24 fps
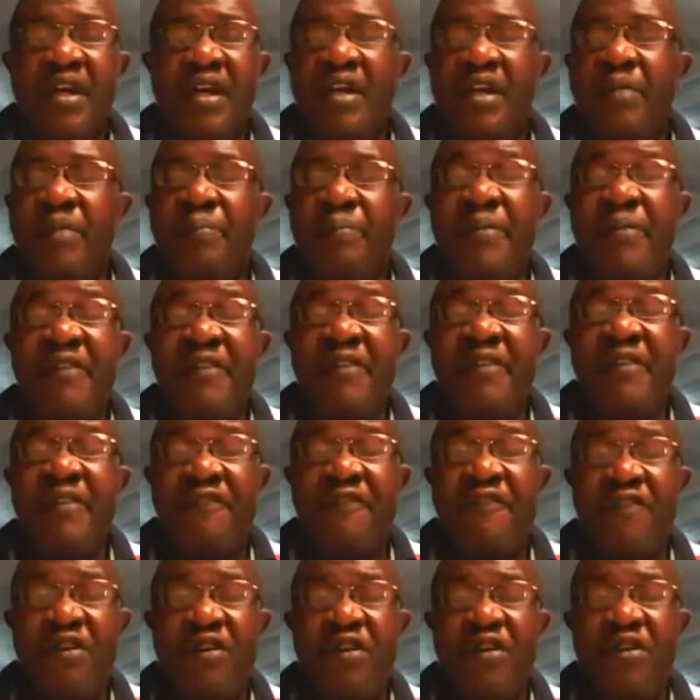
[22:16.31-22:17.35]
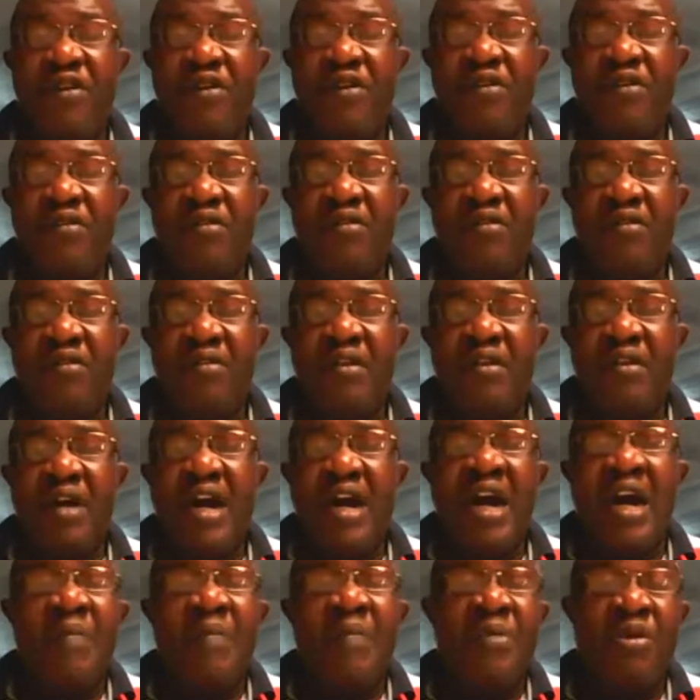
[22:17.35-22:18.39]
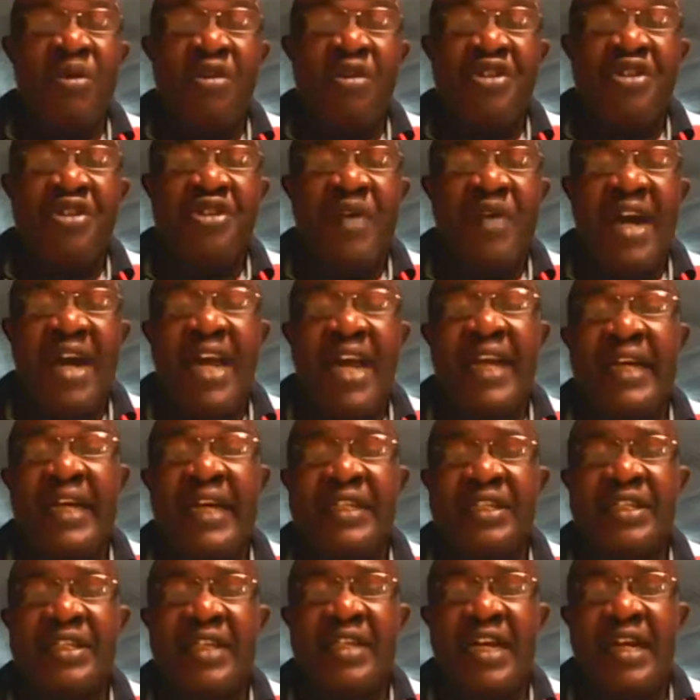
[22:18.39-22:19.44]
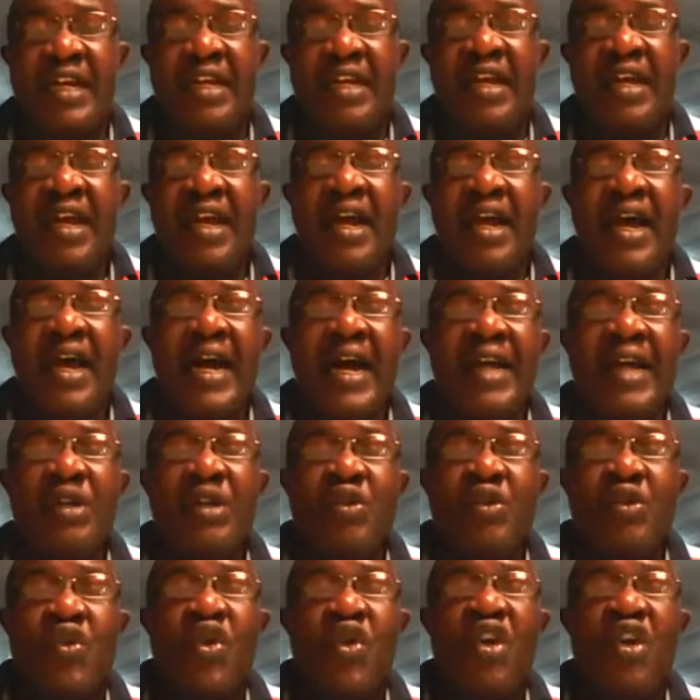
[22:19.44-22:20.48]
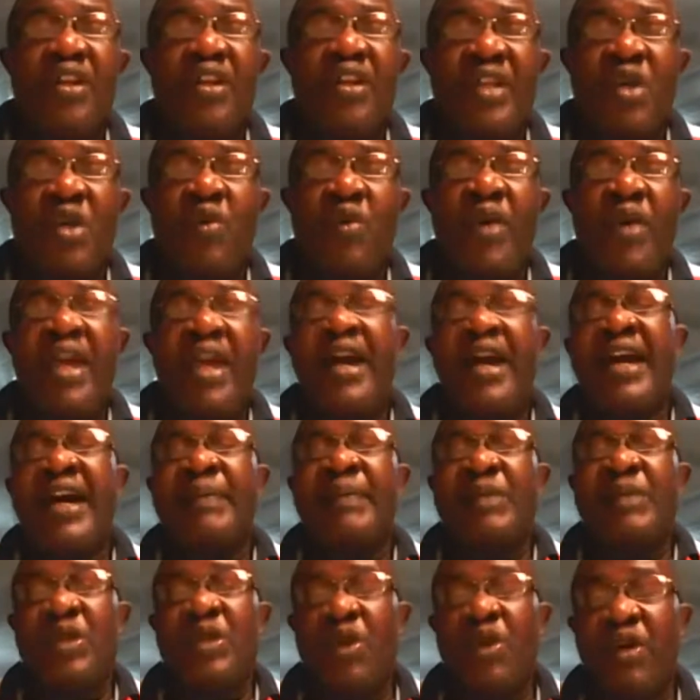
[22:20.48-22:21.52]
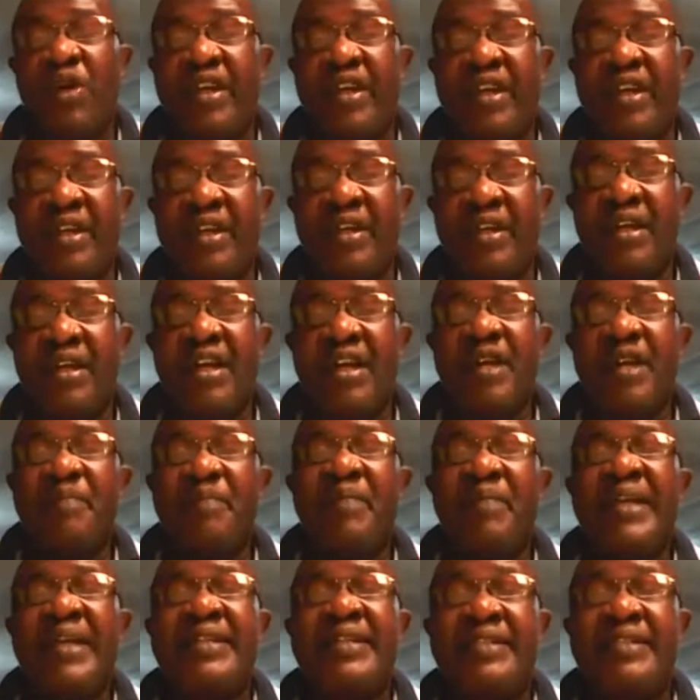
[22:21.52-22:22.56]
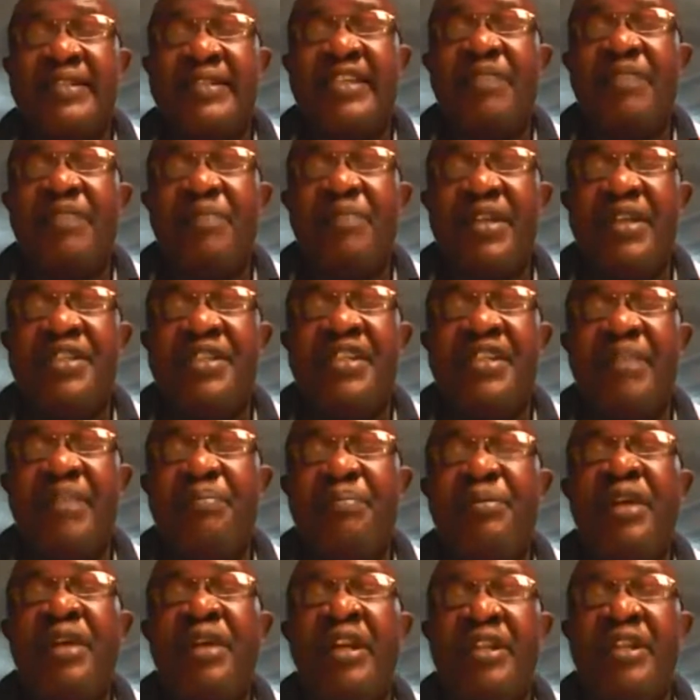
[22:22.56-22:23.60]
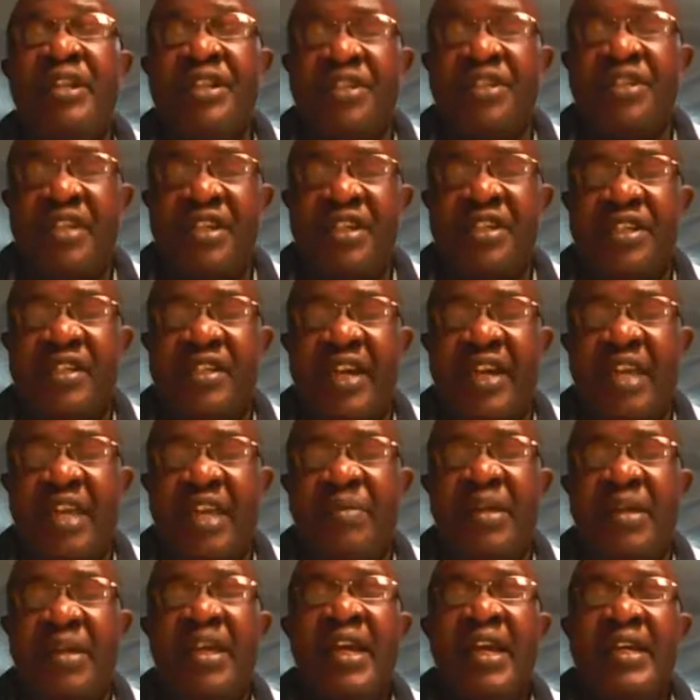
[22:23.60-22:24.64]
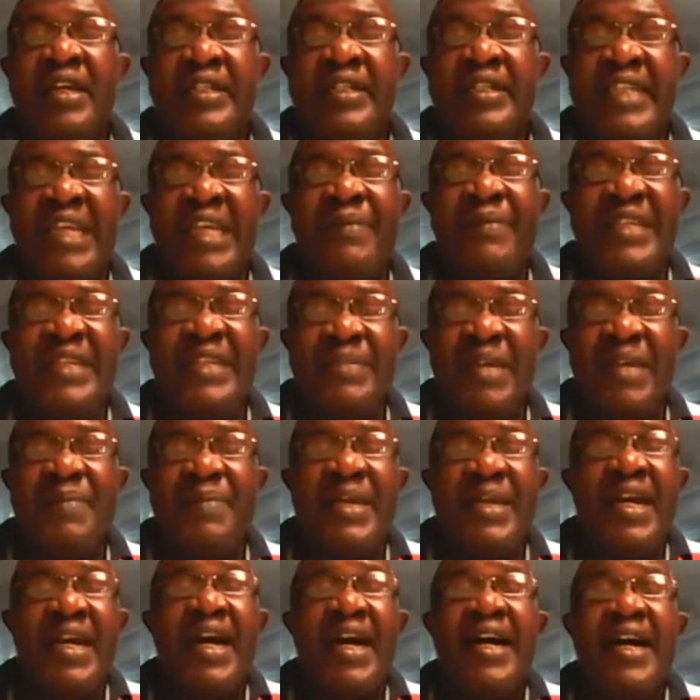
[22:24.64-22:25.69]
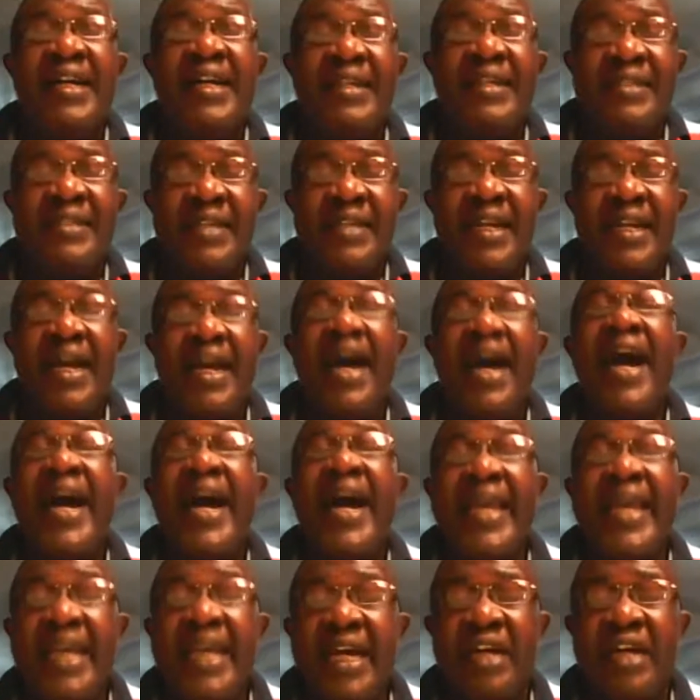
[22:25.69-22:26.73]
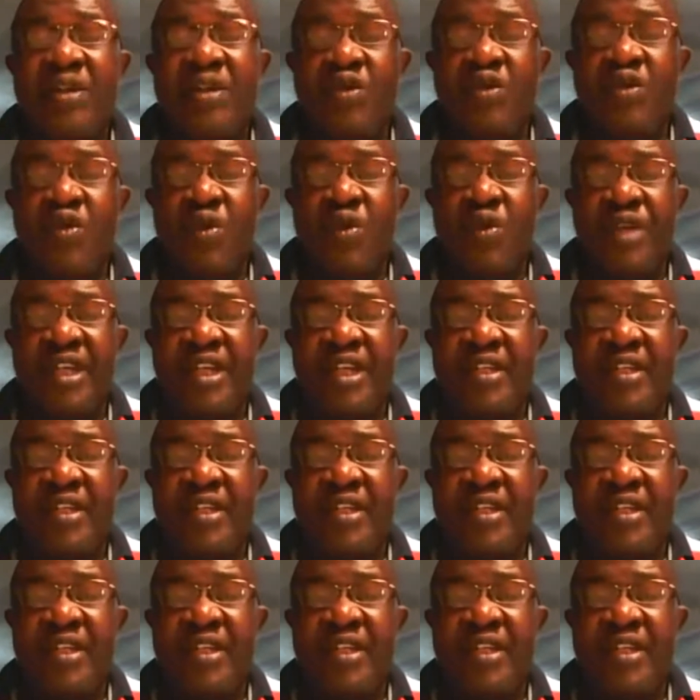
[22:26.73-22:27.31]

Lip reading: Before, I'm not sure I can stand and talk the way I'm talking, but TBC built this inside me. TBC made me understand I can do it.